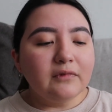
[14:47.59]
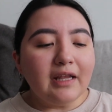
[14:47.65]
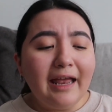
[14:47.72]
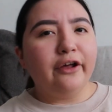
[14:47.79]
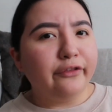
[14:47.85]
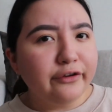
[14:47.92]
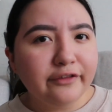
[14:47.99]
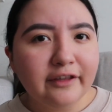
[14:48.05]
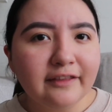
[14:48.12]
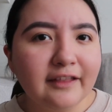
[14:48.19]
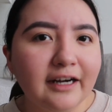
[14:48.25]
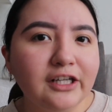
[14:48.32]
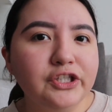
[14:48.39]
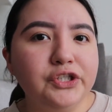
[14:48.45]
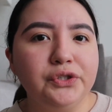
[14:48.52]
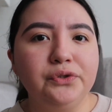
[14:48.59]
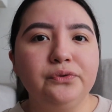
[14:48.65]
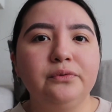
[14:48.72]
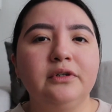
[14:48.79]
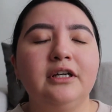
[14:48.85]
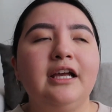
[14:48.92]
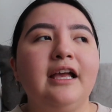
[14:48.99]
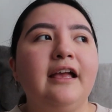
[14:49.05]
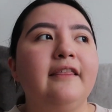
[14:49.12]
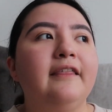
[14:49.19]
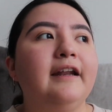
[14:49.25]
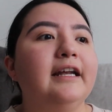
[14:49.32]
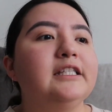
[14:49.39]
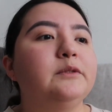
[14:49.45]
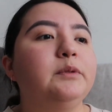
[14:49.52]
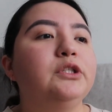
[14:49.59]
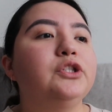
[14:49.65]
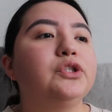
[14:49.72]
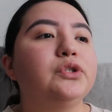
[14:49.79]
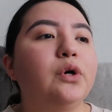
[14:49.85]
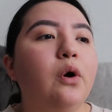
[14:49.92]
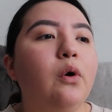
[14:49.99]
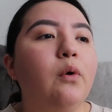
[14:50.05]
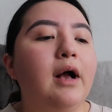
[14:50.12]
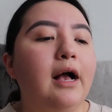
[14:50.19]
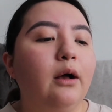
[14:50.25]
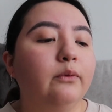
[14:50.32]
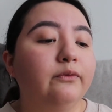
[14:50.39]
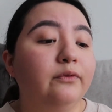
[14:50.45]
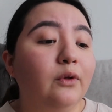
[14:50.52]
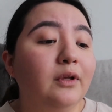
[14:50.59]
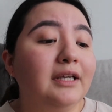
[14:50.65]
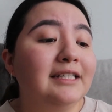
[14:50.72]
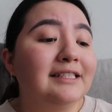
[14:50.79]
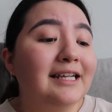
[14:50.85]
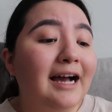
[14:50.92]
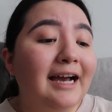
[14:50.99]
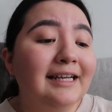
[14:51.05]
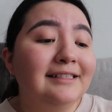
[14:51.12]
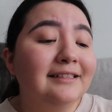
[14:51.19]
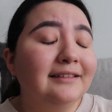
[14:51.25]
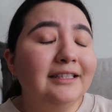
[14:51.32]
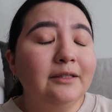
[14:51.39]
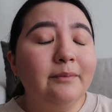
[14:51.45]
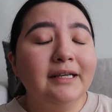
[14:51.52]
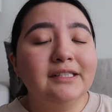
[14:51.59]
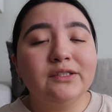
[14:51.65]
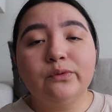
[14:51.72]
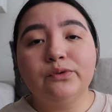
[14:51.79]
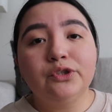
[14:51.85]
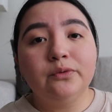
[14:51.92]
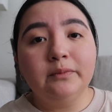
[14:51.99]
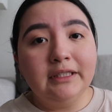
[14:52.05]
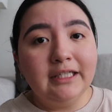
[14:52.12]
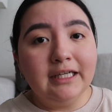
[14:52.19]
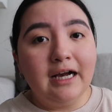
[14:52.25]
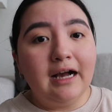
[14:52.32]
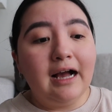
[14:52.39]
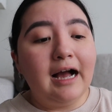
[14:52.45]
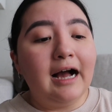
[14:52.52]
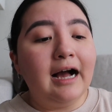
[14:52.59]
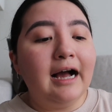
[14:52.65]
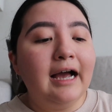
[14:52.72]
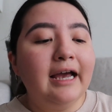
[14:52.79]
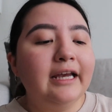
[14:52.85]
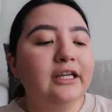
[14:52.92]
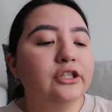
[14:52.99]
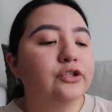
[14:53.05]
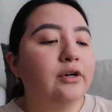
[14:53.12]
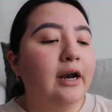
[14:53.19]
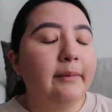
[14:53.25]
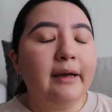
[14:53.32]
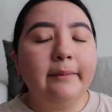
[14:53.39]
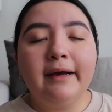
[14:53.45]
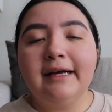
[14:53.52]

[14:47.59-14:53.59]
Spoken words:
Another thing that I do that has been so helpful is I delete my social media. I try my